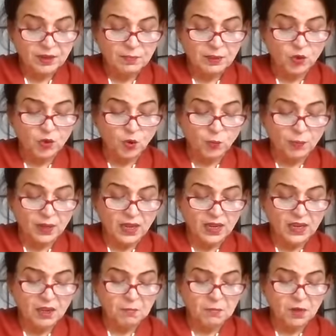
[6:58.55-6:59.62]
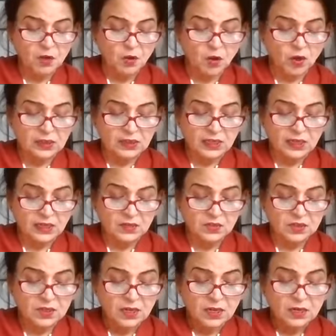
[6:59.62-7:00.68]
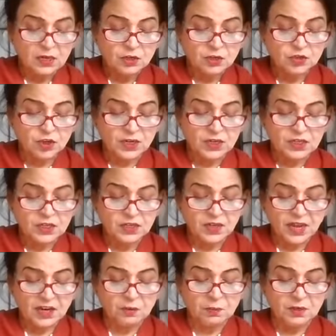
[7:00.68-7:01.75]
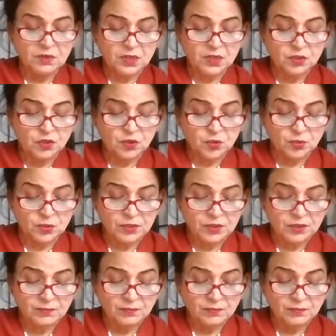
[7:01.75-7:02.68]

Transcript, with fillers: but obey him in all things. Treat his enemies as yours.